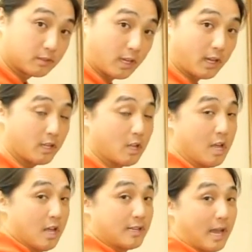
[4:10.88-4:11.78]
Okay?
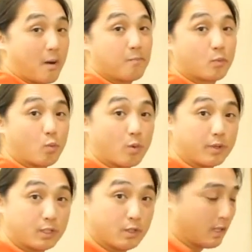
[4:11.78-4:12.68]
Now, when
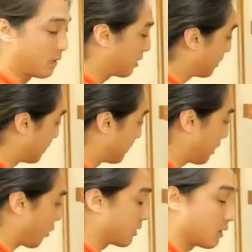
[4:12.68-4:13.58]
we do this, the
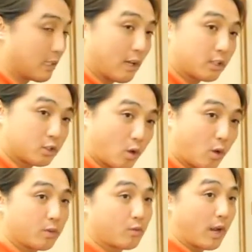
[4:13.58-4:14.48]
sequence is, now I can
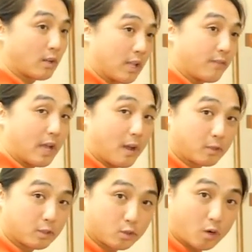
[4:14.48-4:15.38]
start with the right and left, I'm
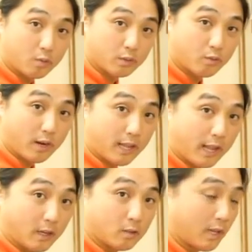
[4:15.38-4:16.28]
going to start with the right
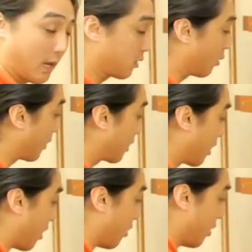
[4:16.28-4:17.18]
hand. Okay? So we're going to
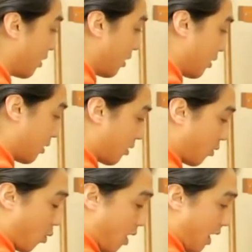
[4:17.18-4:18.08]
go
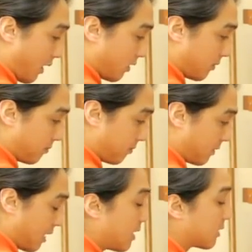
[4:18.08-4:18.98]
1,
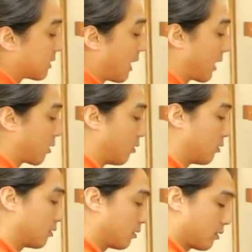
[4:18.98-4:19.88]

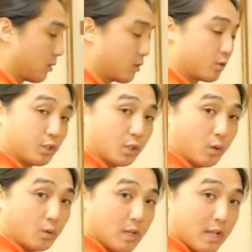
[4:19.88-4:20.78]
cycle,
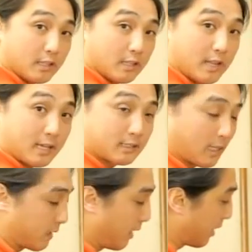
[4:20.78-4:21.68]
2. The next
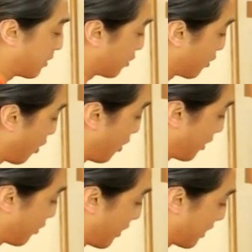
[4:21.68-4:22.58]
technique is
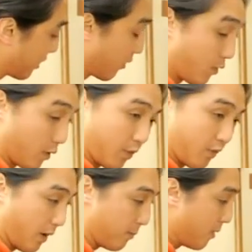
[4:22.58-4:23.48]
turning the wrist for
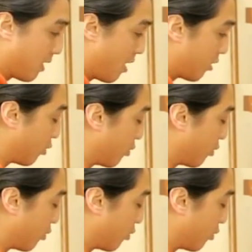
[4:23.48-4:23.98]
3. Do